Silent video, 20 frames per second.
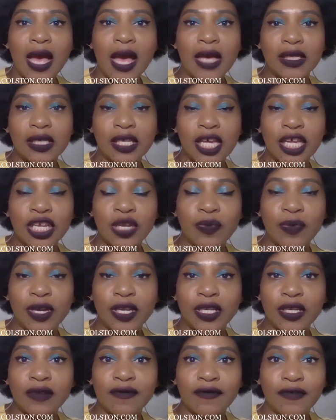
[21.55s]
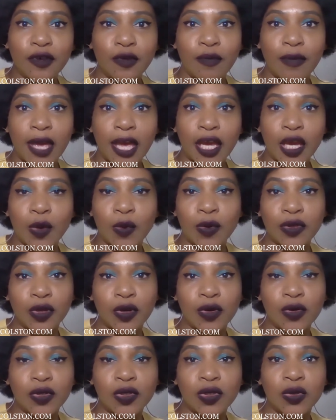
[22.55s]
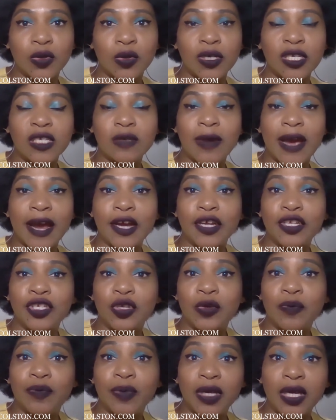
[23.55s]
as an independent filmmaker with those who aspire to